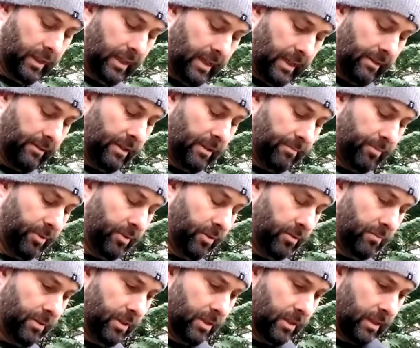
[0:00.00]
area
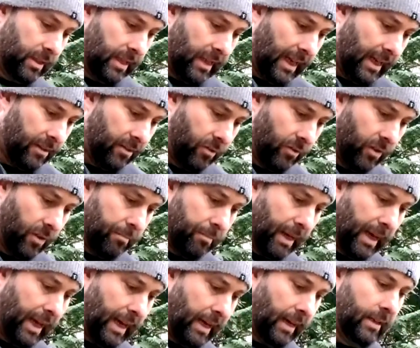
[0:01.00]
predominantly and on the
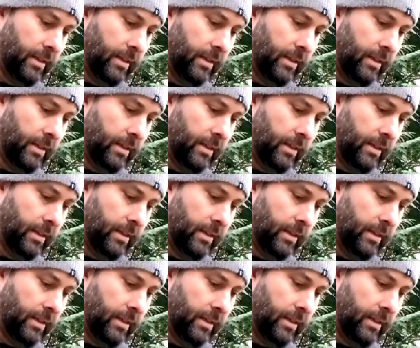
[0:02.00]
back.